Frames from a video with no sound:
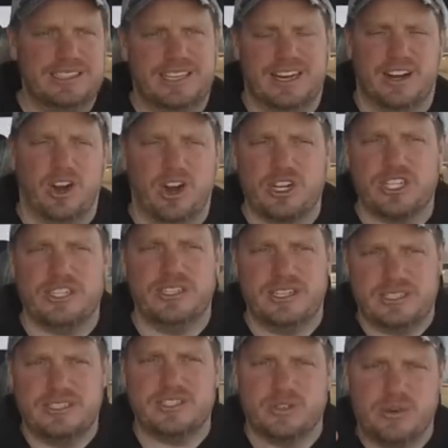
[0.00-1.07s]
kind of
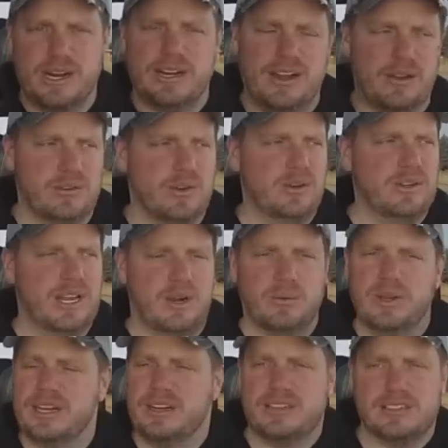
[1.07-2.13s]
harshness as you're riding down the road, and it
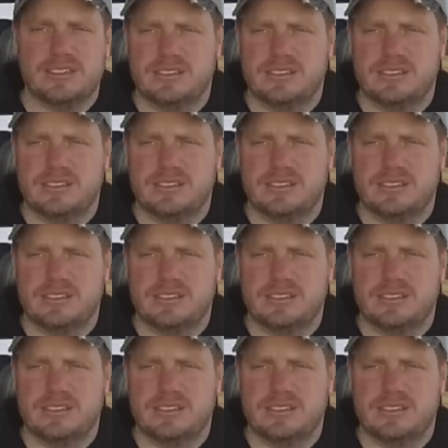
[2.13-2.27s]
really